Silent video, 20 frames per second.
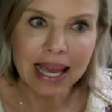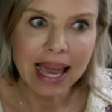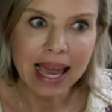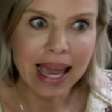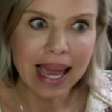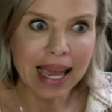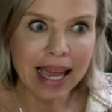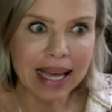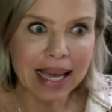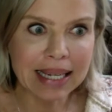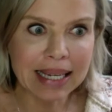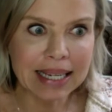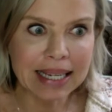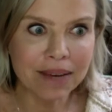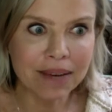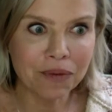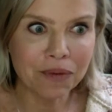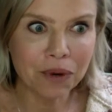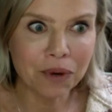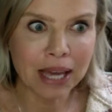And
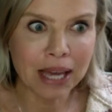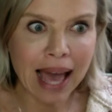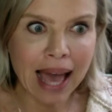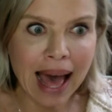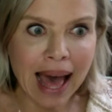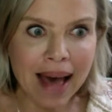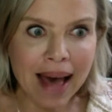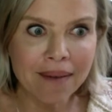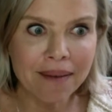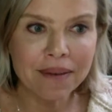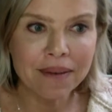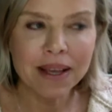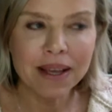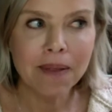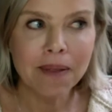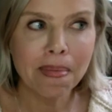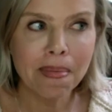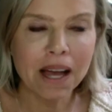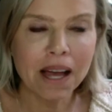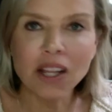if we have
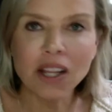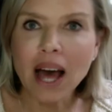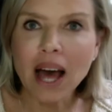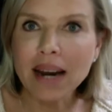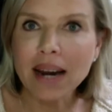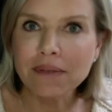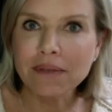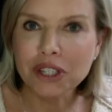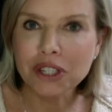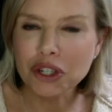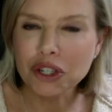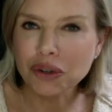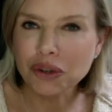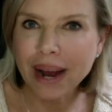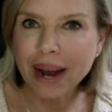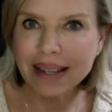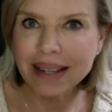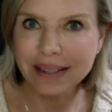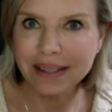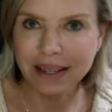a lot of
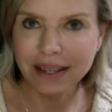stress